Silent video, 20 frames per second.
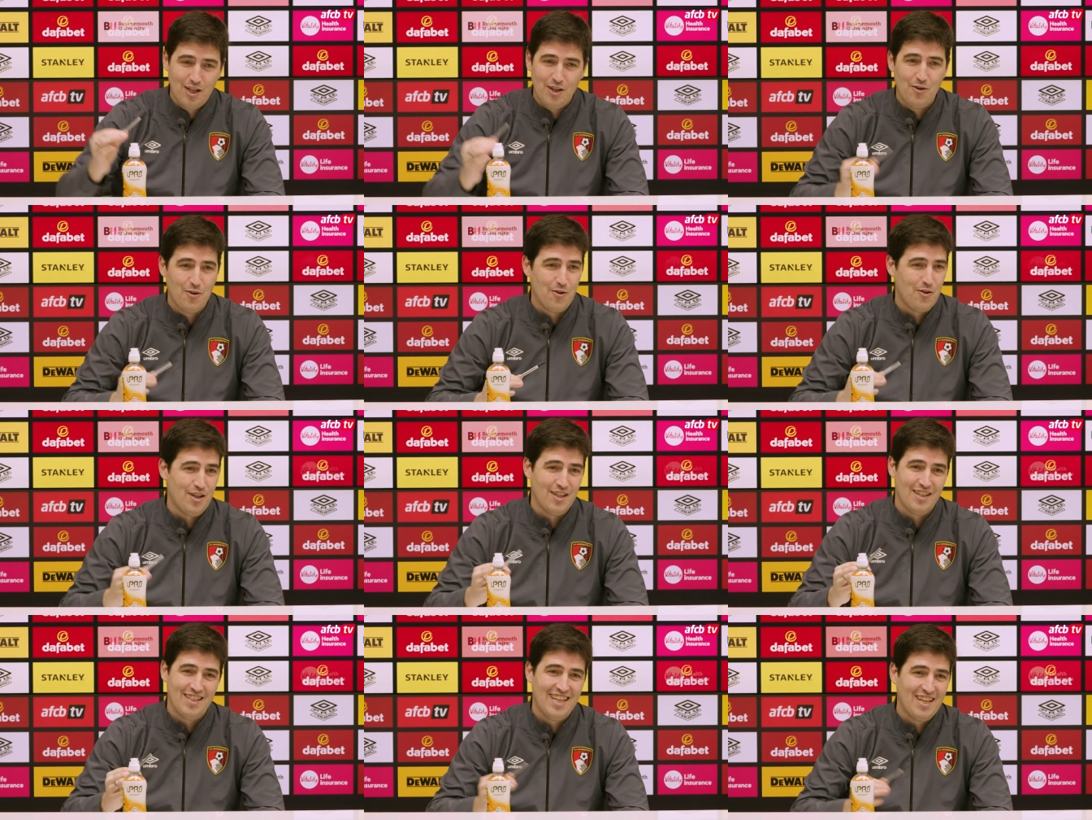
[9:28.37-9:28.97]
I don't
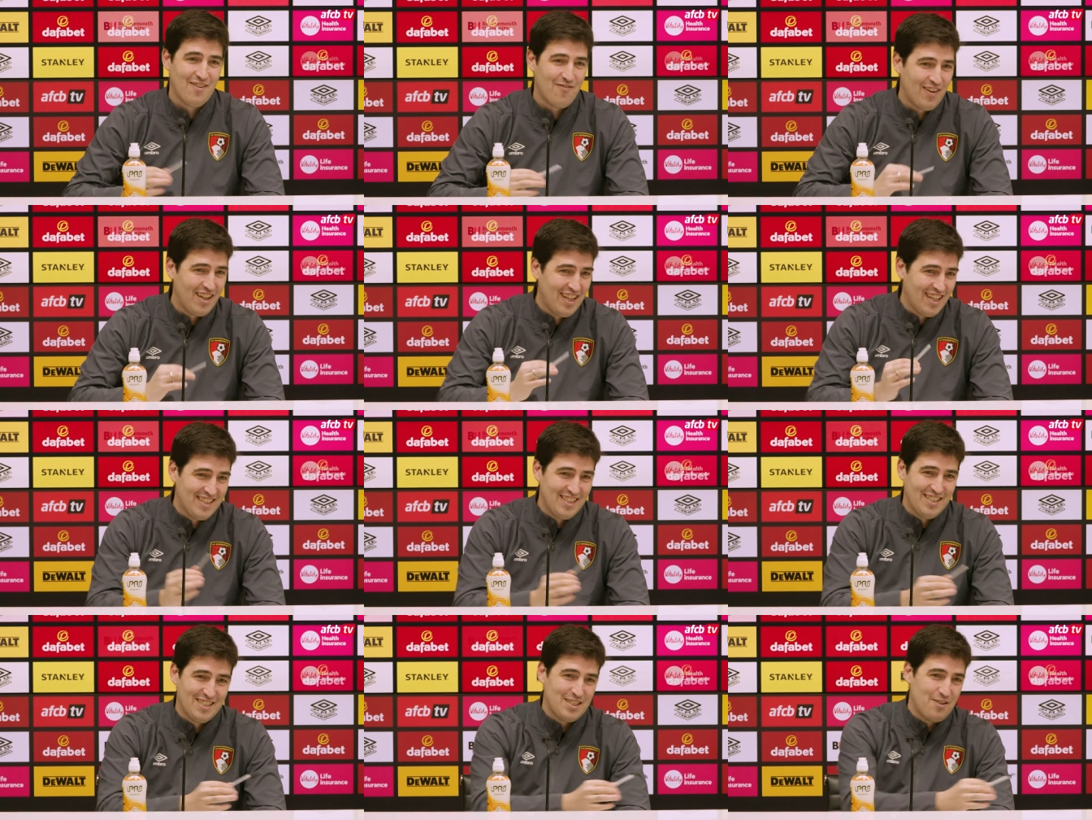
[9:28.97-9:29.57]
think they are
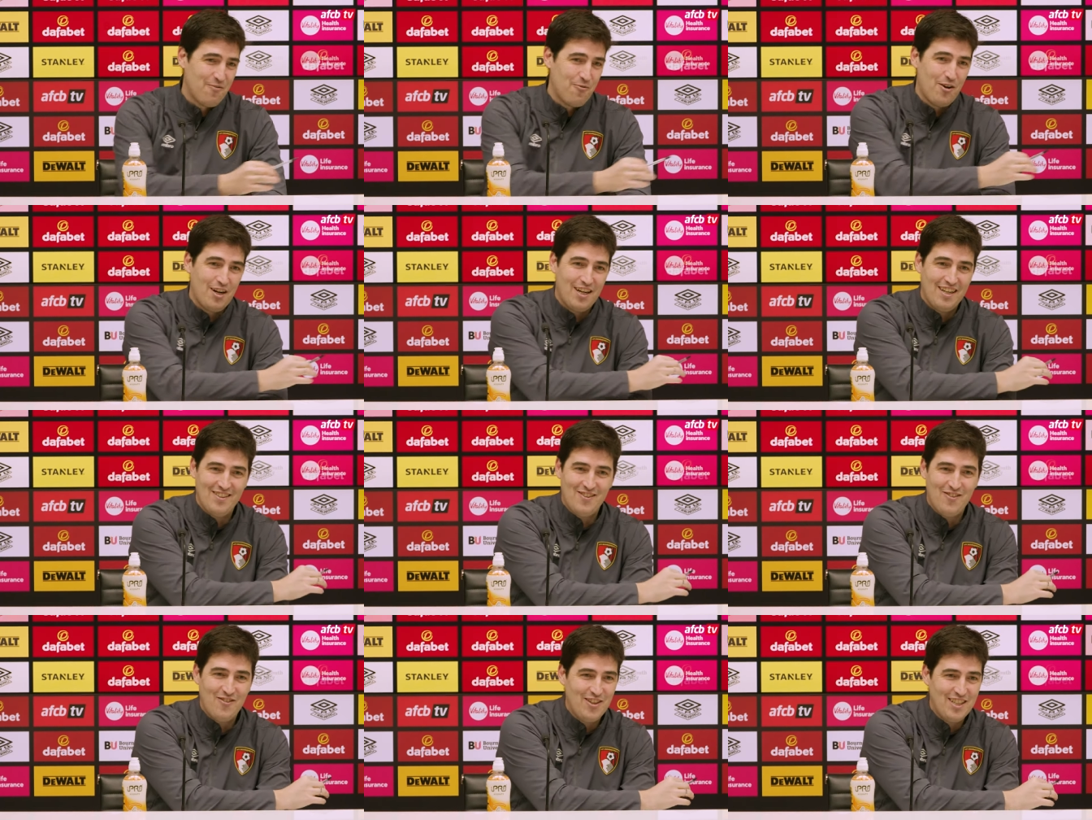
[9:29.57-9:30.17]
predicting
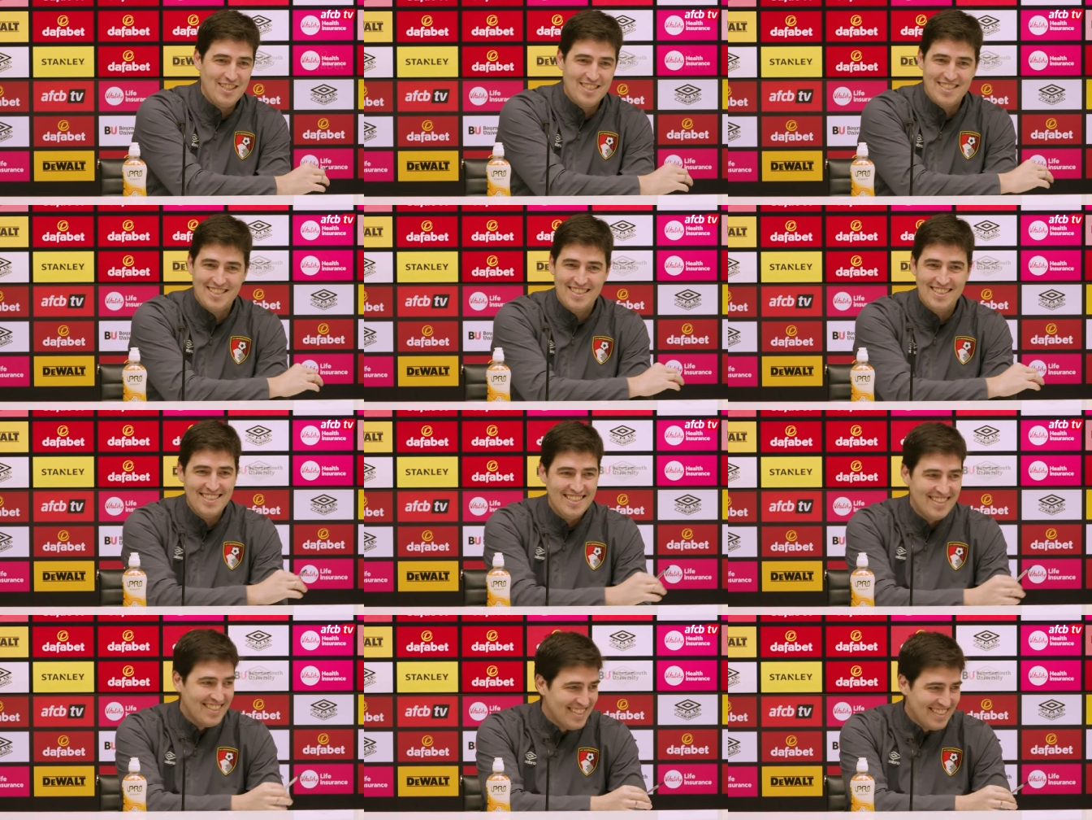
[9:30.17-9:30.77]
someone who is
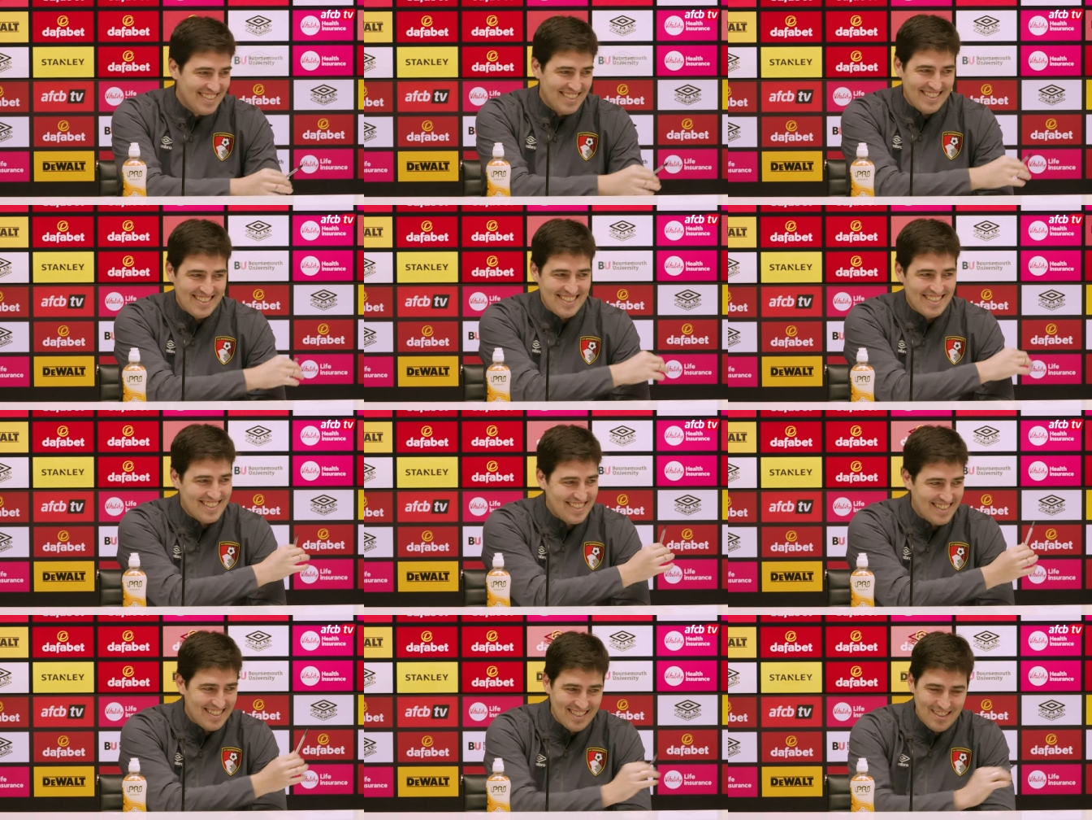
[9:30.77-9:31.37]

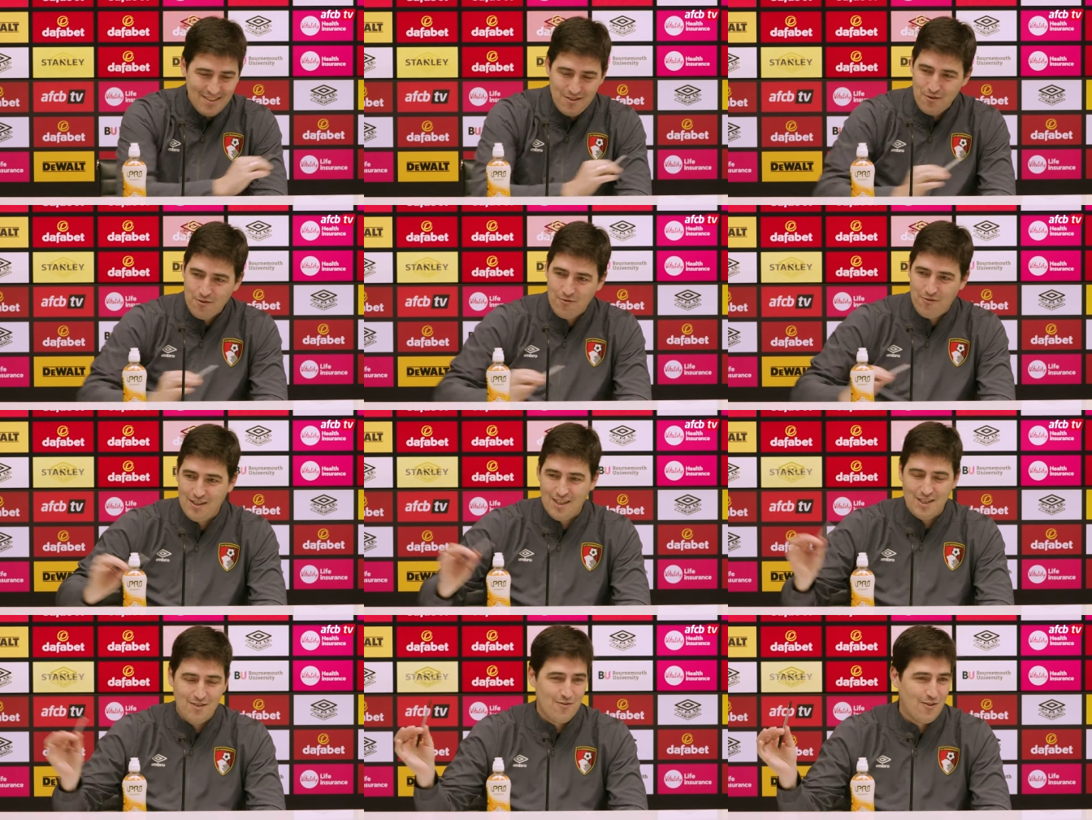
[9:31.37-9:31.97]
16th to
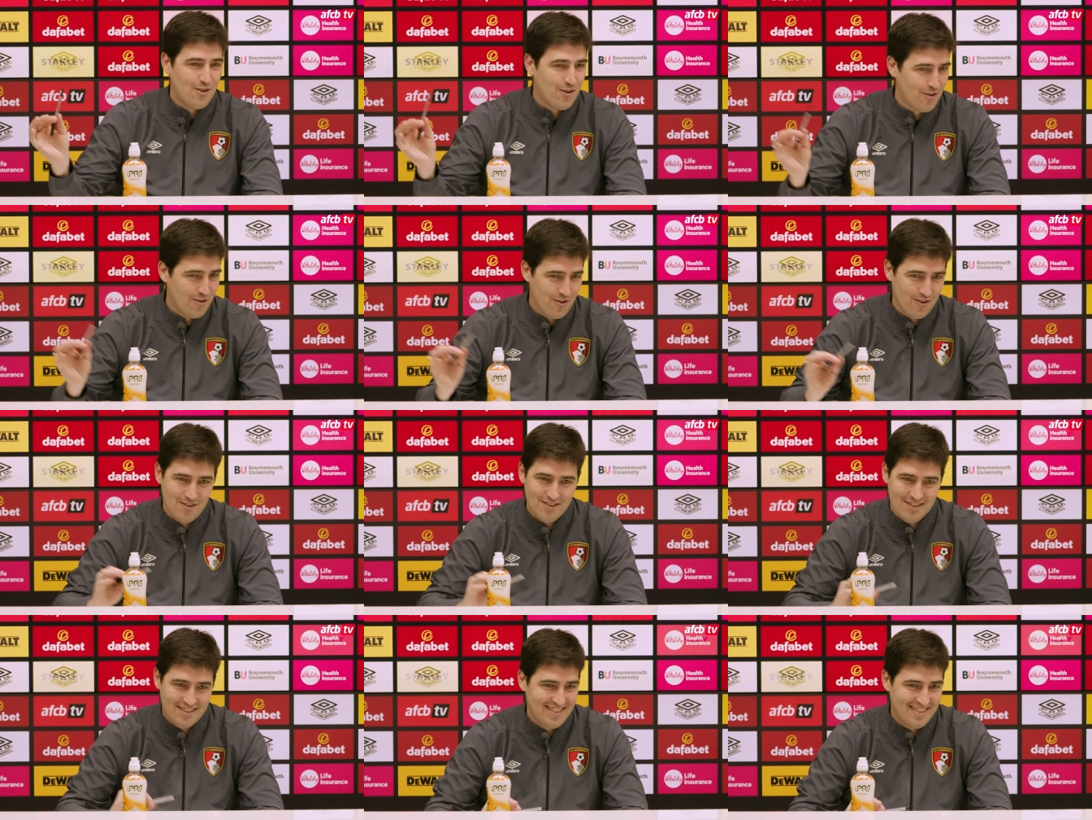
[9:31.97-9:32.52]
finish fourth.